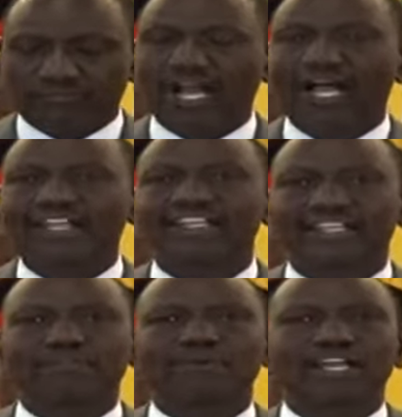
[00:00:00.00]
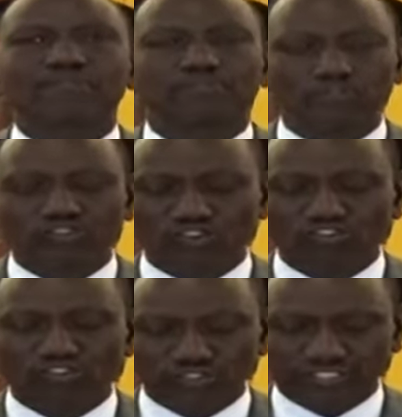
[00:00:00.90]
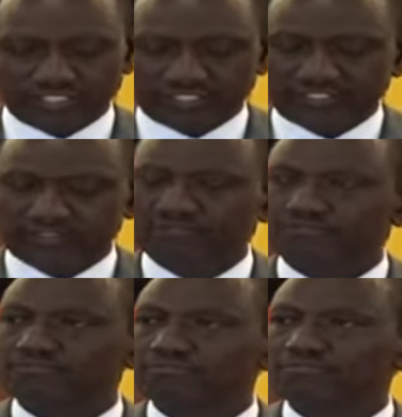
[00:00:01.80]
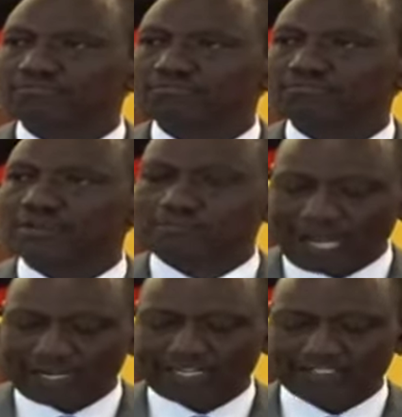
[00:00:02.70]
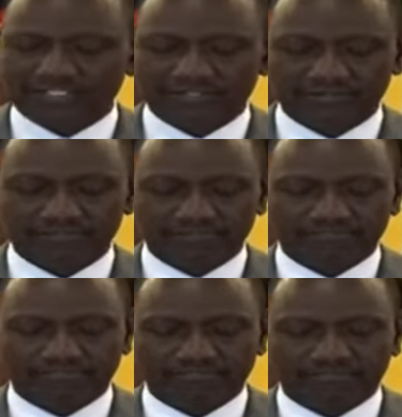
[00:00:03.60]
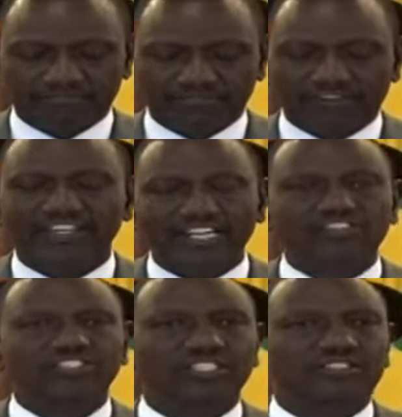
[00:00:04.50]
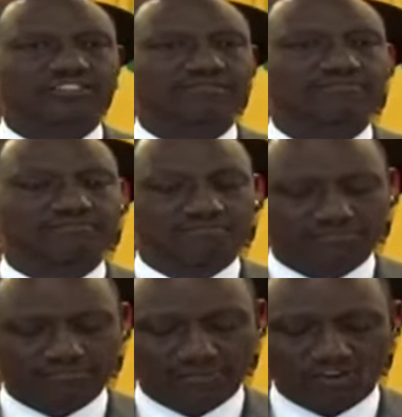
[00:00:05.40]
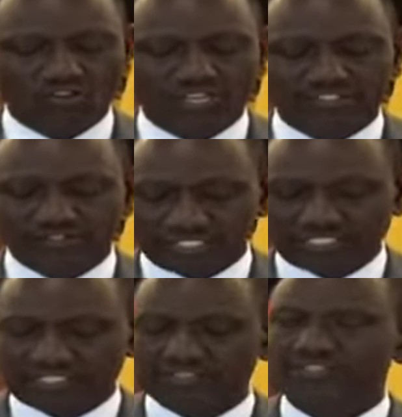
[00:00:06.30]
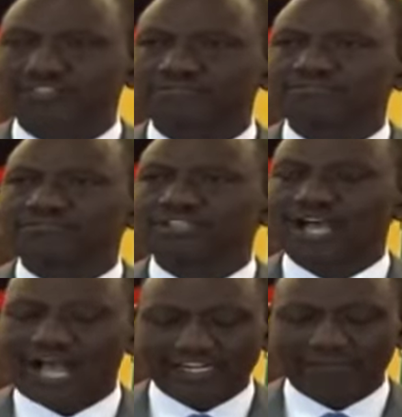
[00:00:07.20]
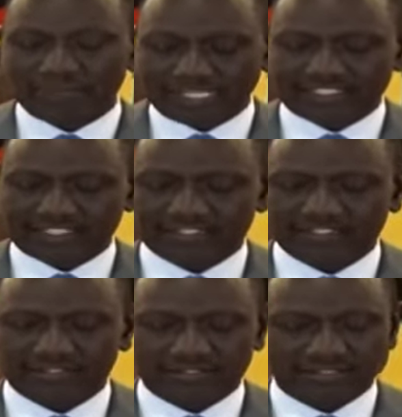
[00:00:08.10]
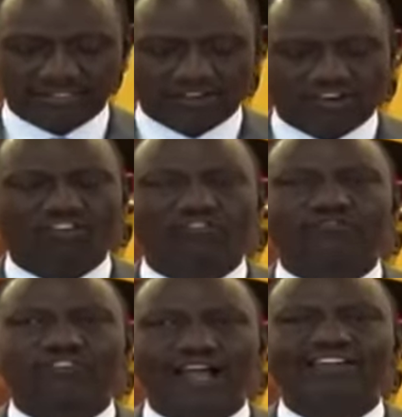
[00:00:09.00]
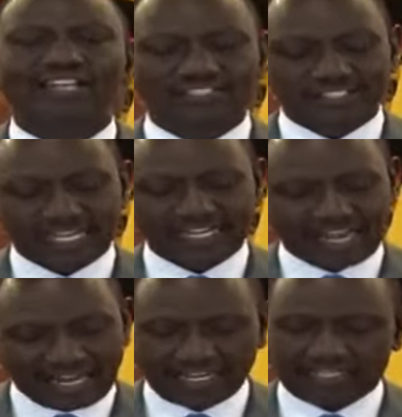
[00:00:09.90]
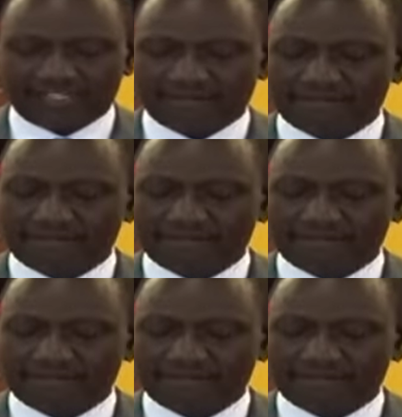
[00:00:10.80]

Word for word: I hereby put on notice the planners, financiers, orchestrators, and abettors of violence and anarchy,